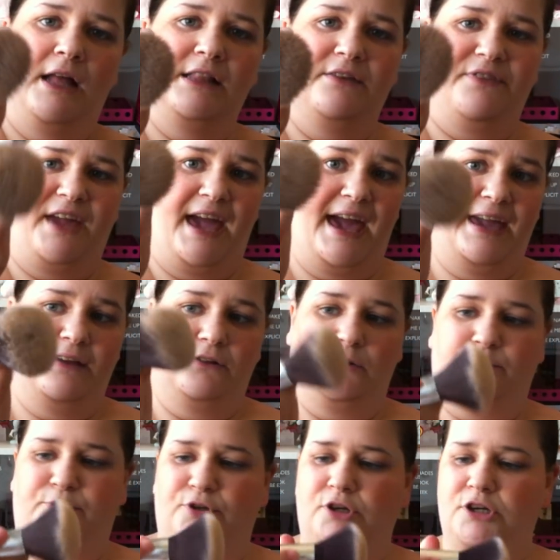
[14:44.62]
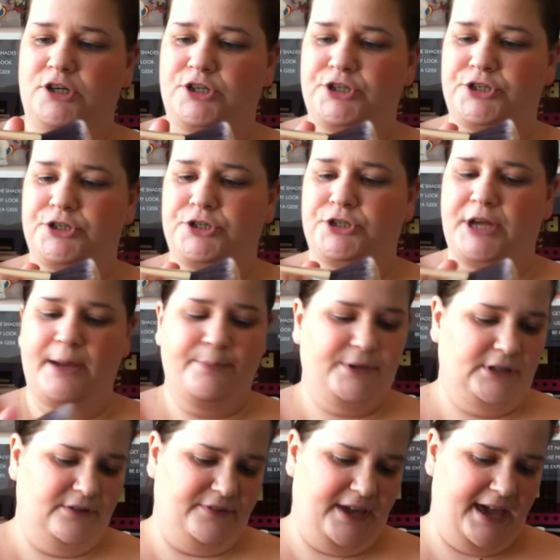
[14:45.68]
Olivia Hale brush.
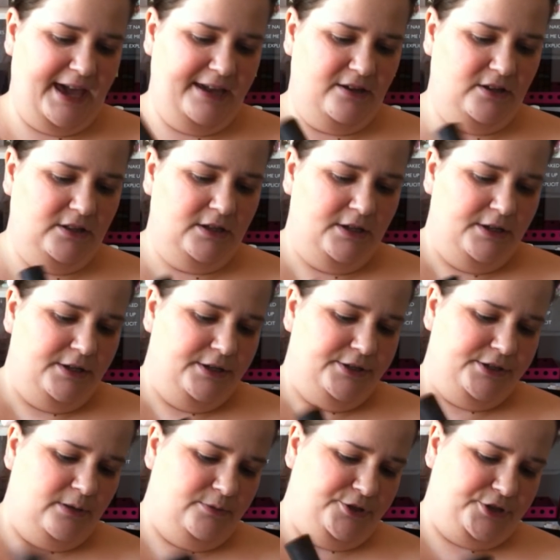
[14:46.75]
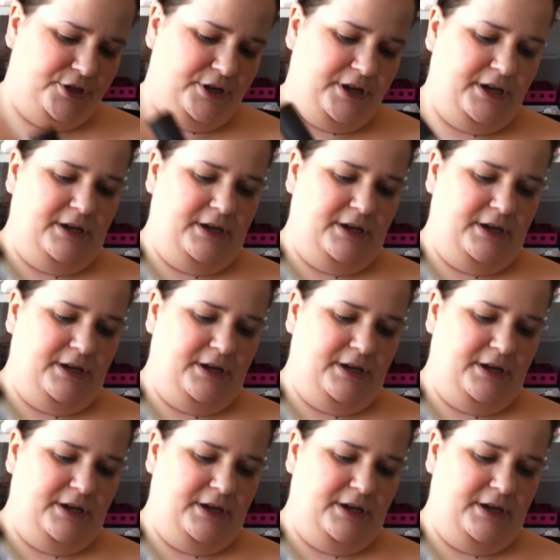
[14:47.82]
Yep, Olivia Hale. So, I'm just going